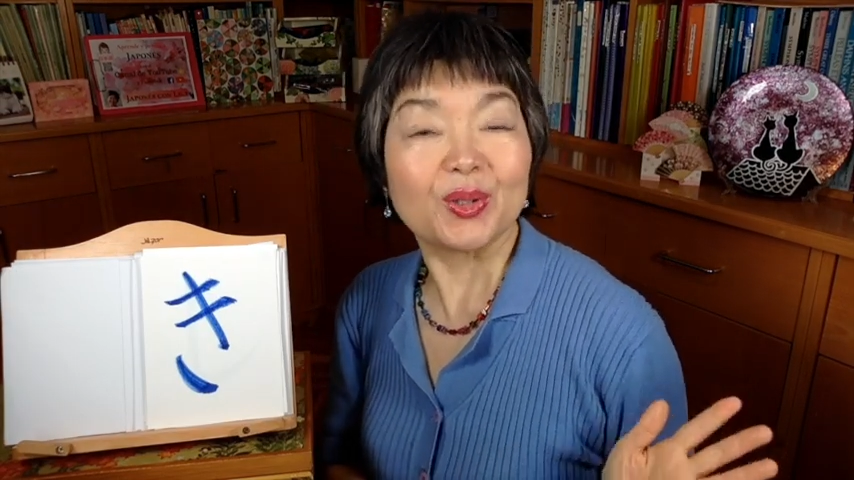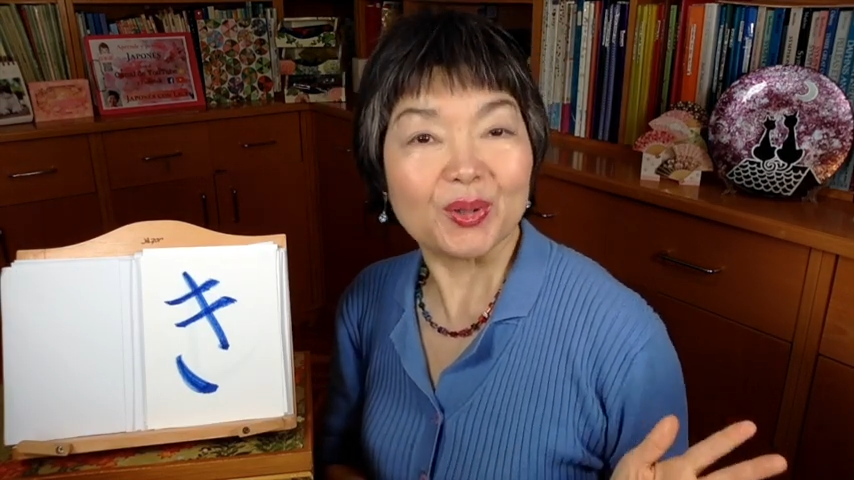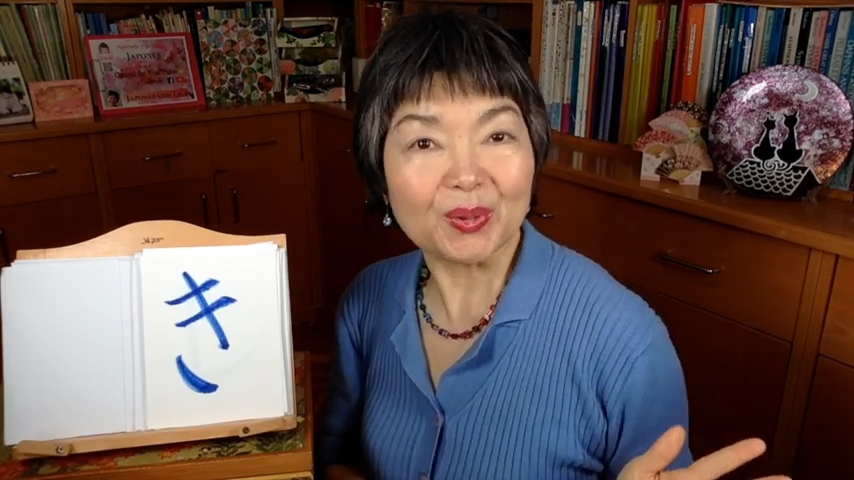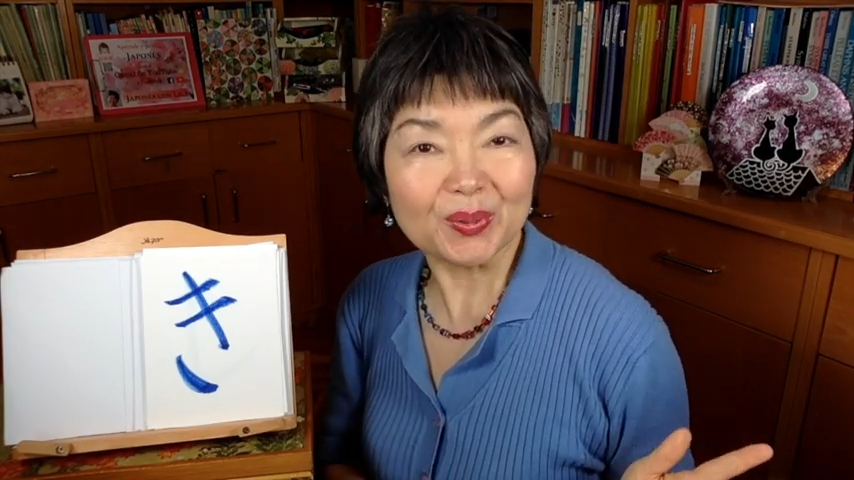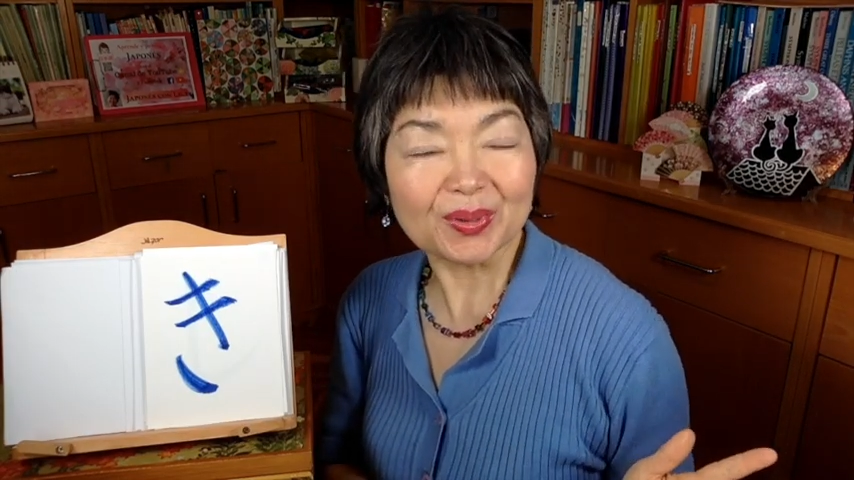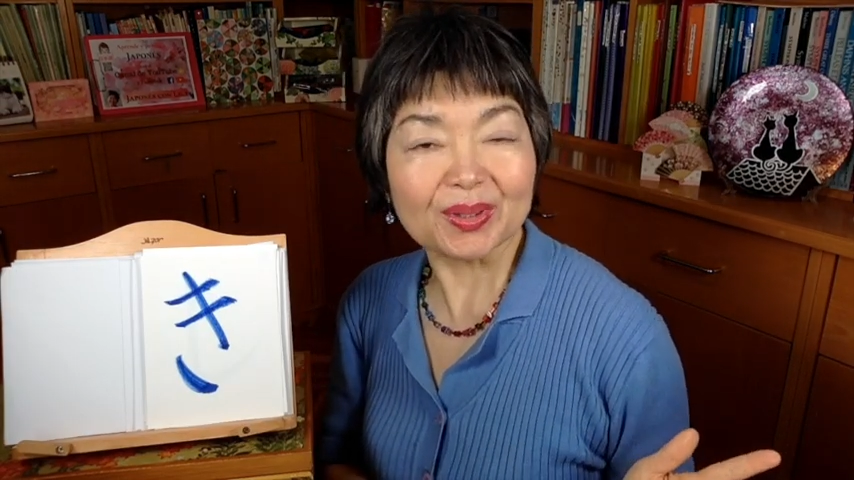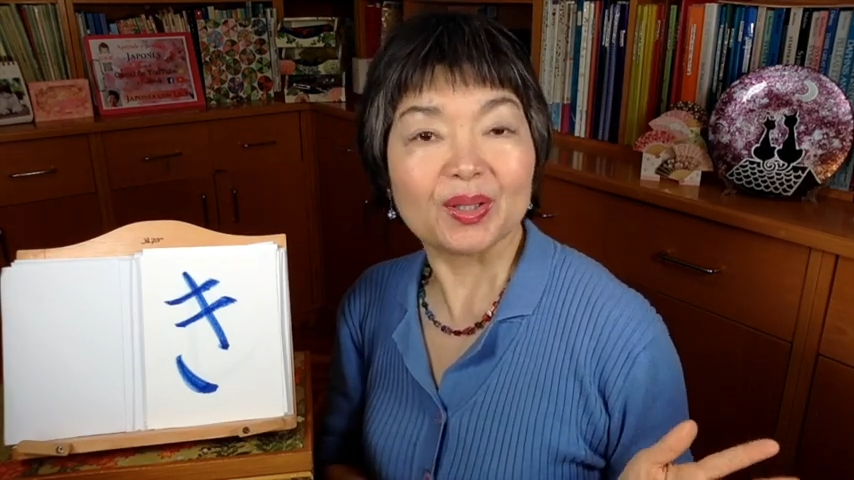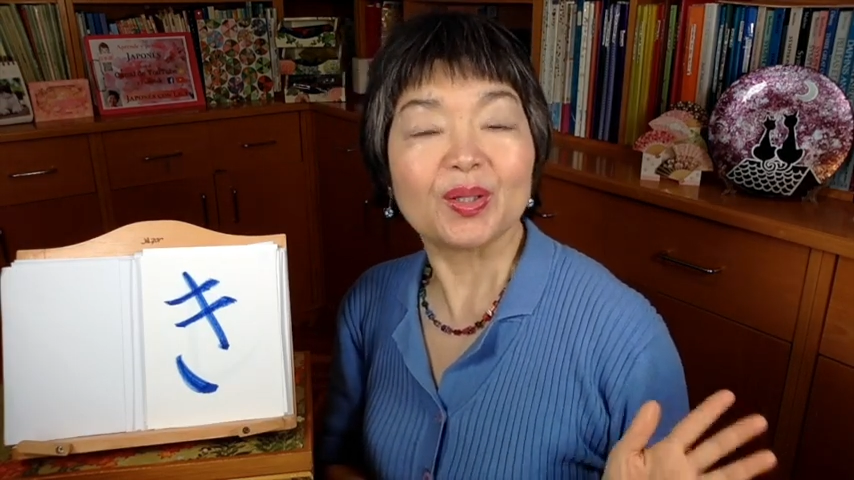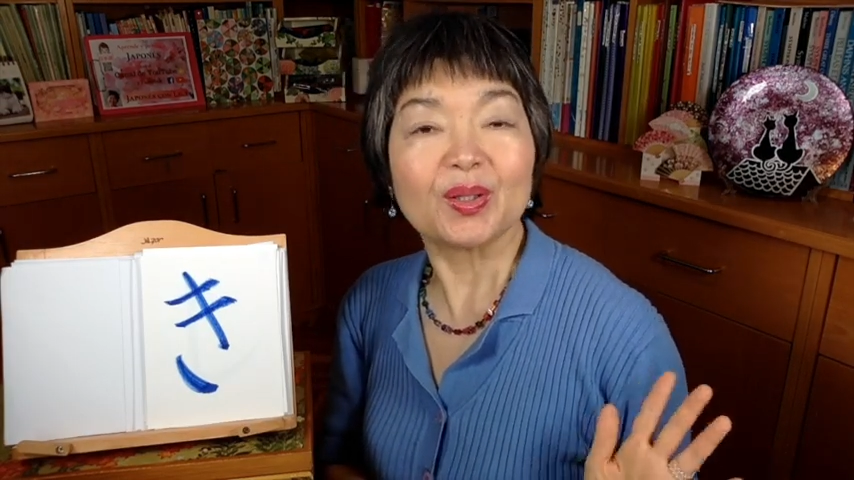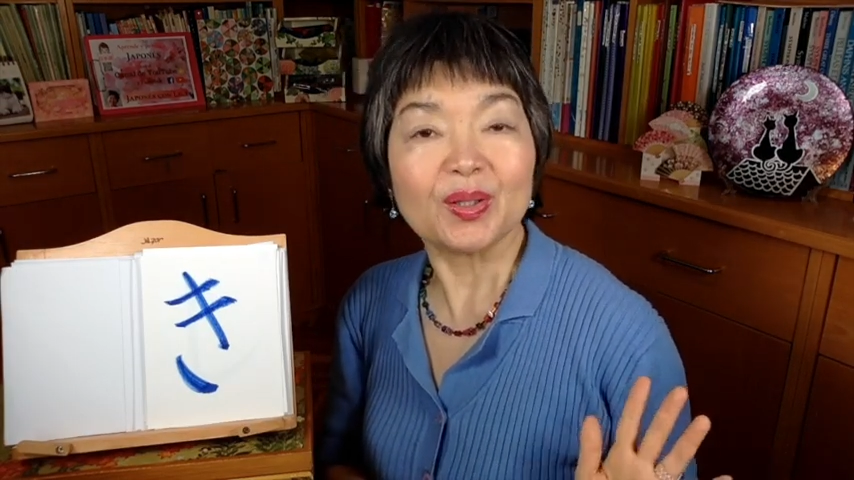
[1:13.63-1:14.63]
you,
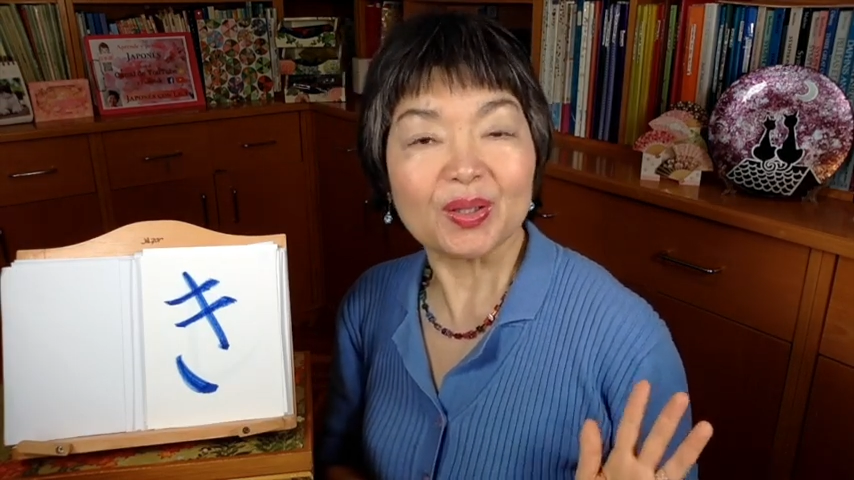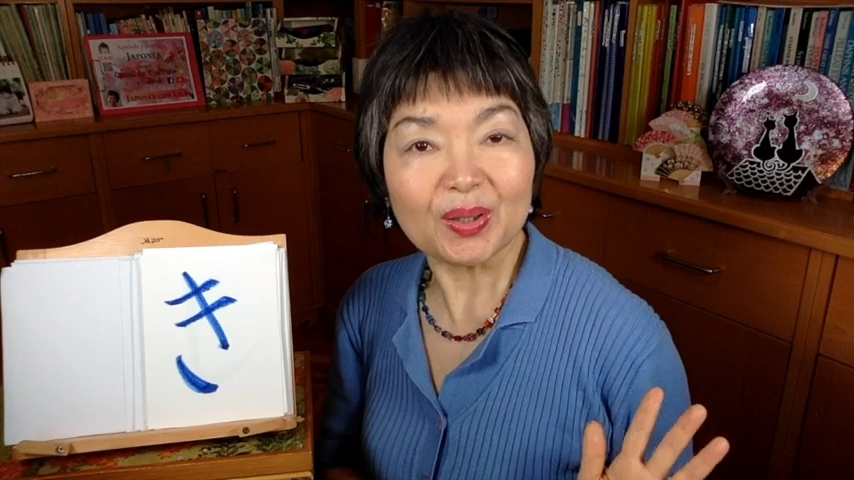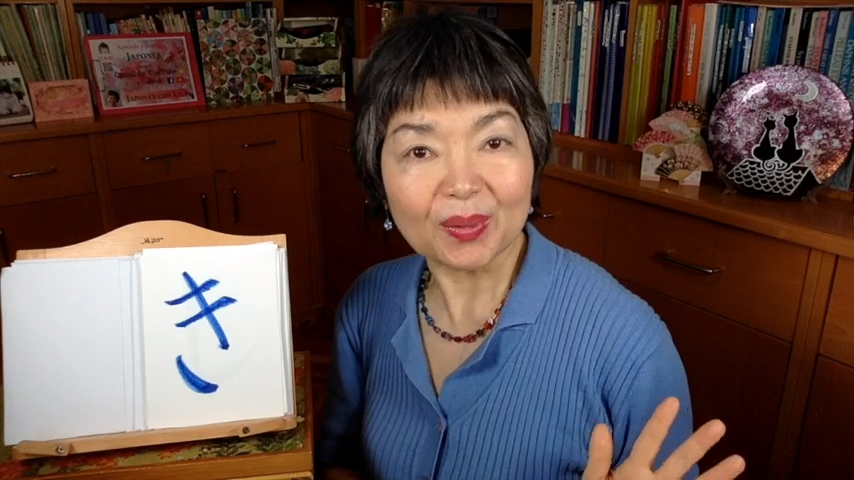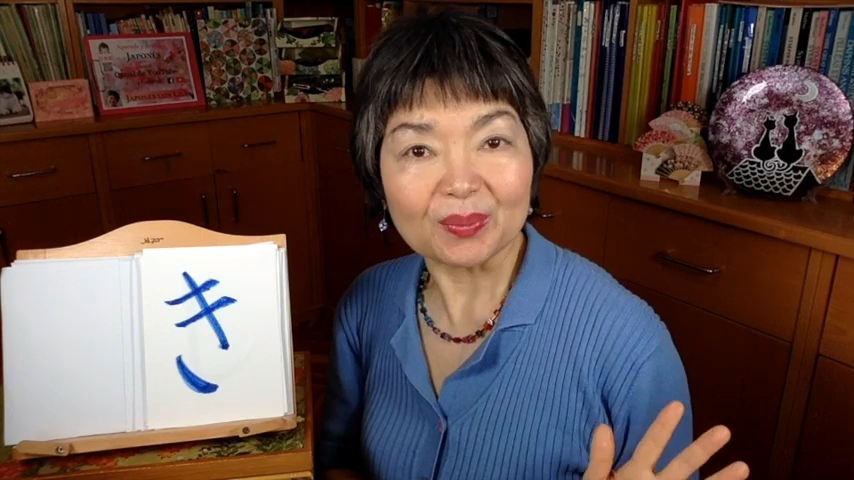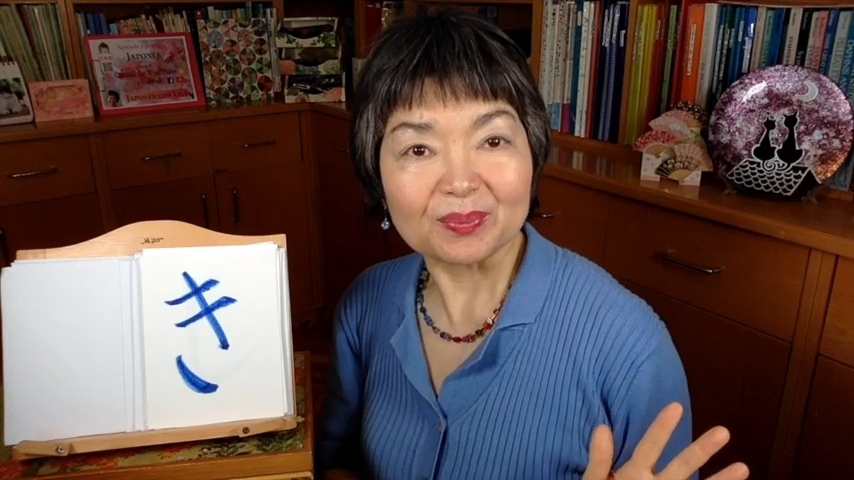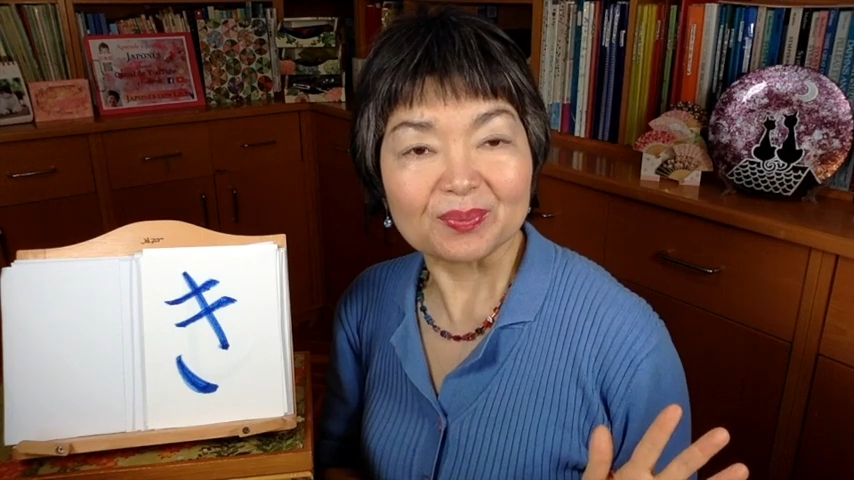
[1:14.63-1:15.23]
yo.